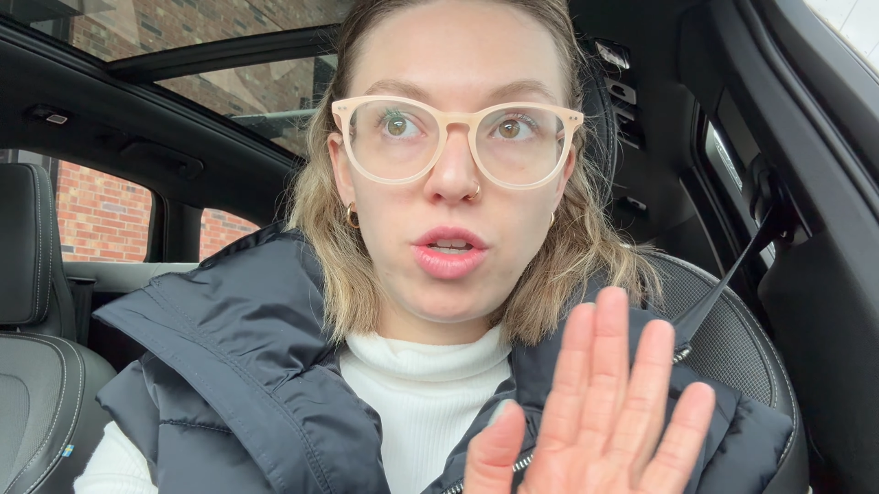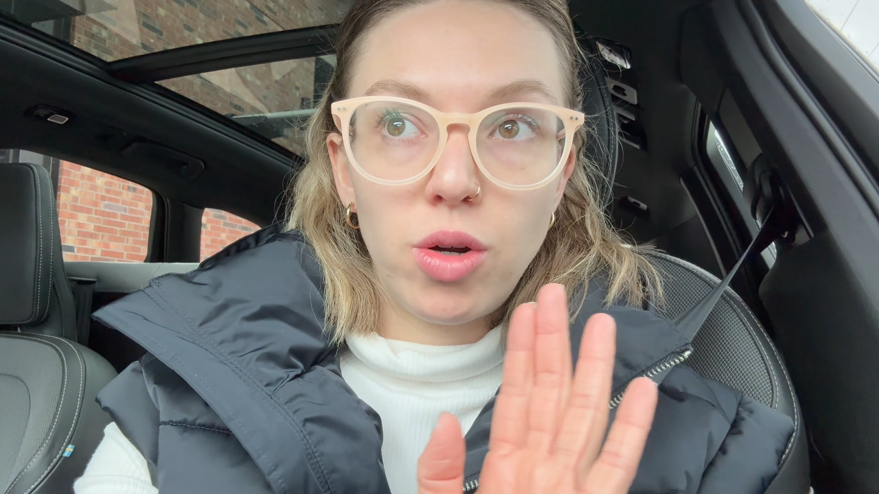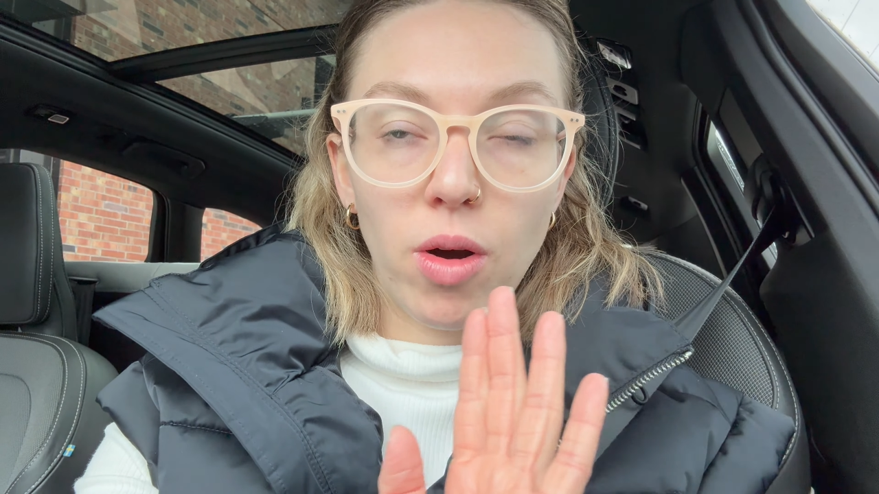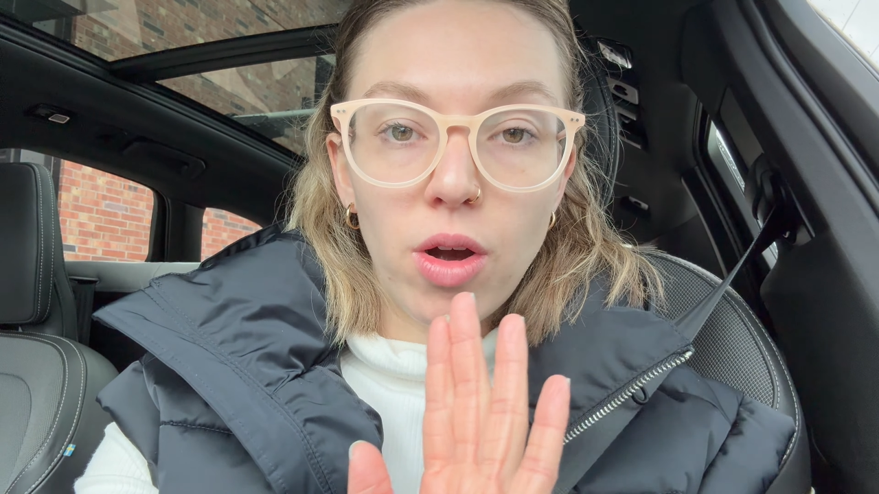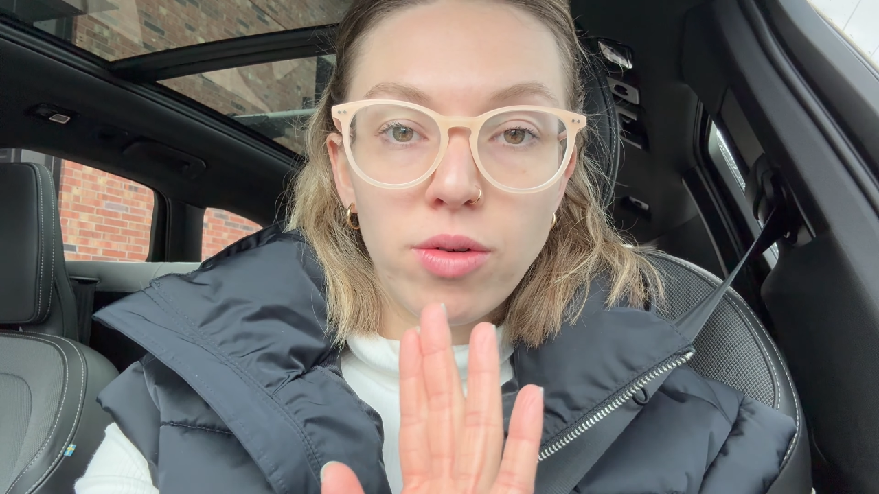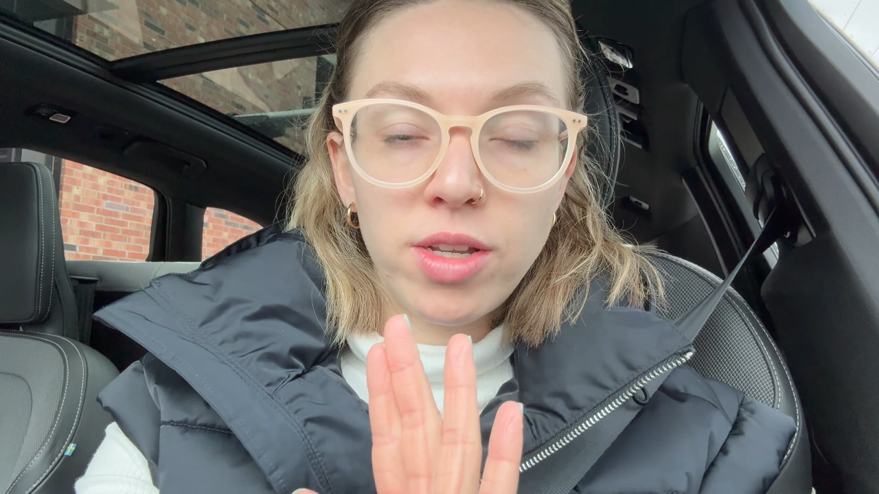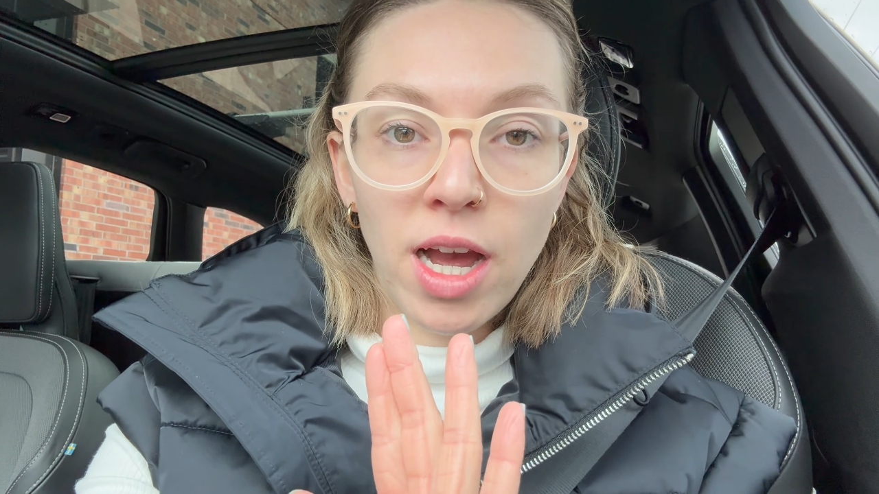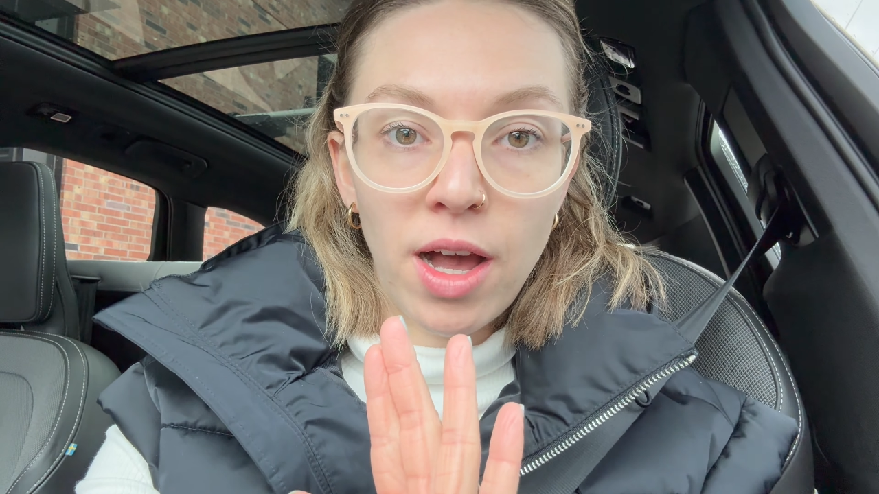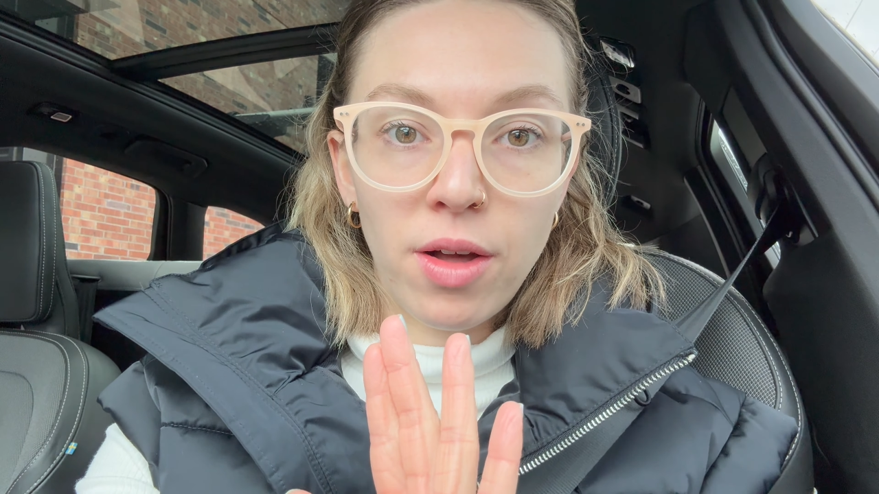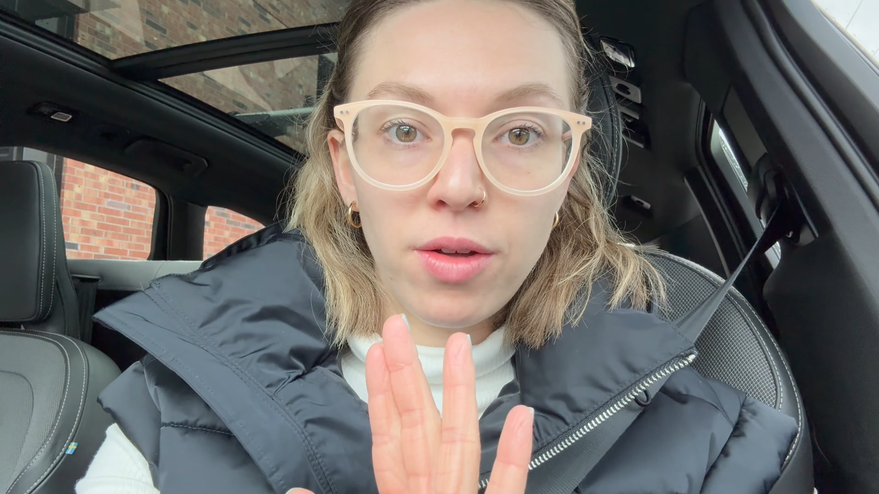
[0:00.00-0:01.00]
to our
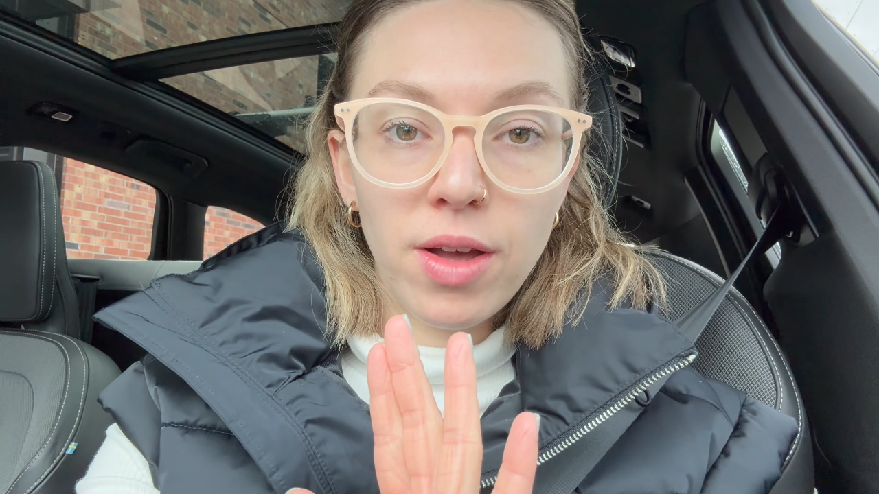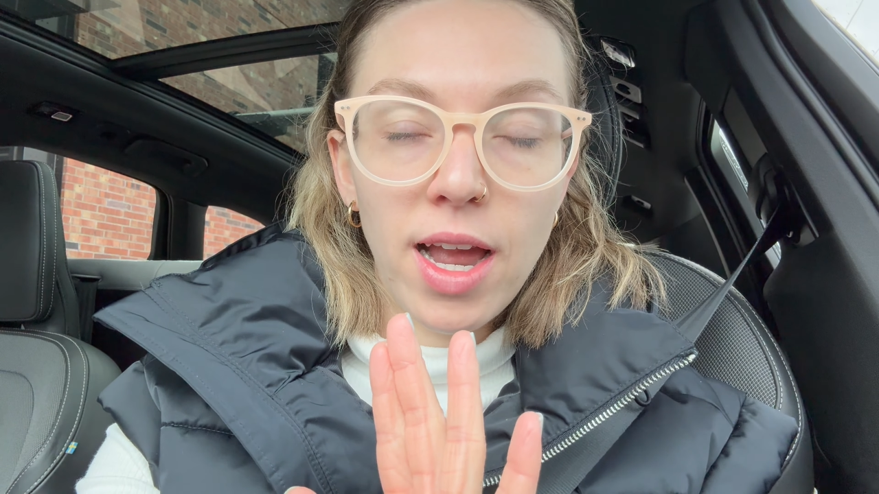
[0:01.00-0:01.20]
hotel.